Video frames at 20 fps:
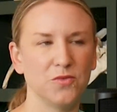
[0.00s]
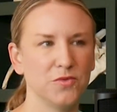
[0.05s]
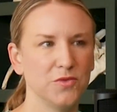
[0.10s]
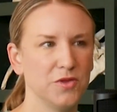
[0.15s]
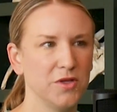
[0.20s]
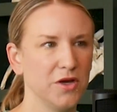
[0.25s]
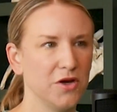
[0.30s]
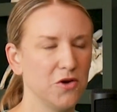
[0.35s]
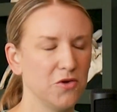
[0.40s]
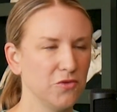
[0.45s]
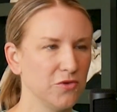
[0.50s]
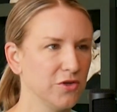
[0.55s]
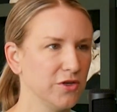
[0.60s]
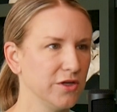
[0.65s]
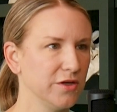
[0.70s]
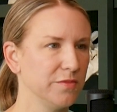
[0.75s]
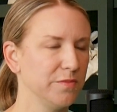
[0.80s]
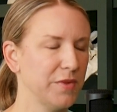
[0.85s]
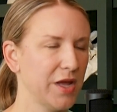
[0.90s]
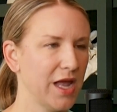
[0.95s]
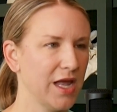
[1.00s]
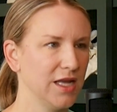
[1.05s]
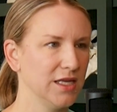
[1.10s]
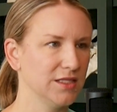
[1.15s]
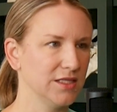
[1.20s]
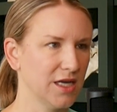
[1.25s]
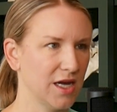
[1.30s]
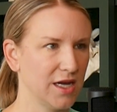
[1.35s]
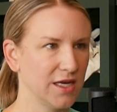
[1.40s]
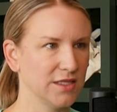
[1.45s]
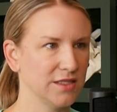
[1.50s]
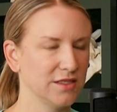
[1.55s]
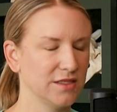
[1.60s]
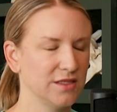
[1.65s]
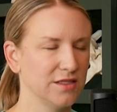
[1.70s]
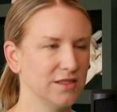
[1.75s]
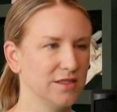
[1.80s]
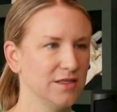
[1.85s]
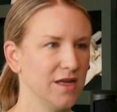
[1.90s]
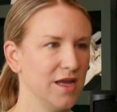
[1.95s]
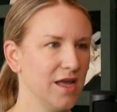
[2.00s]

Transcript: the owner pays us